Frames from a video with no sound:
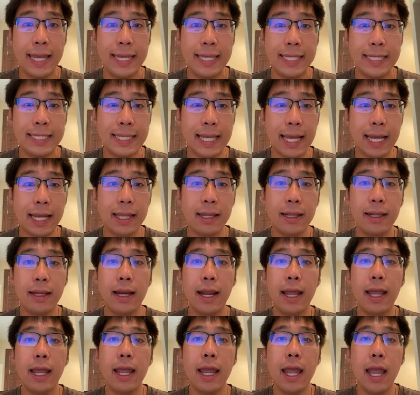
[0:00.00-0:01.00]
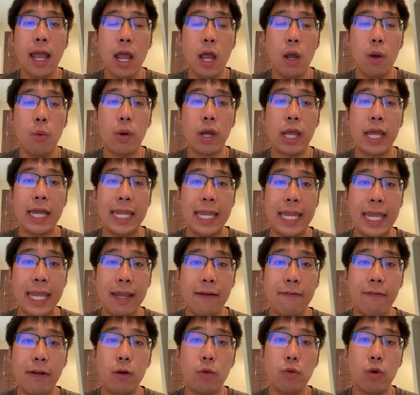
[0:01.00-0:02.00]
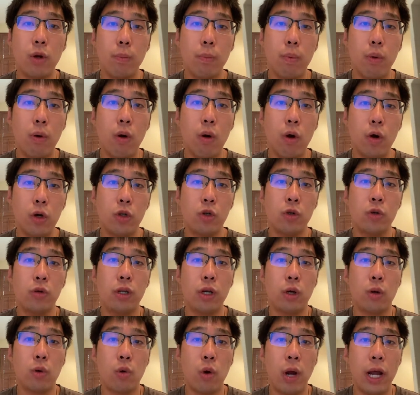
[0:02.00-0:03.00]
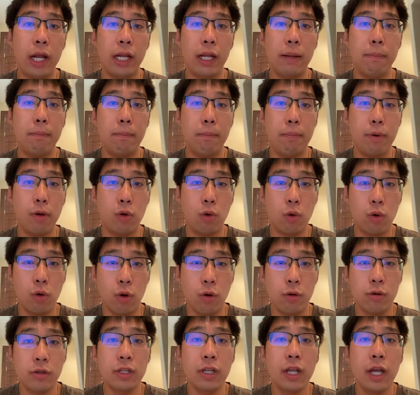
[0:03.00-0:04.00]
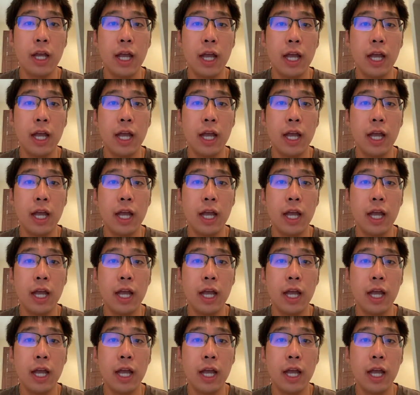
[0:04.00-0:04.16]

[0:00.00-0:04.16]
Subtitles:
Secondly, we can even report to the credit bureaus,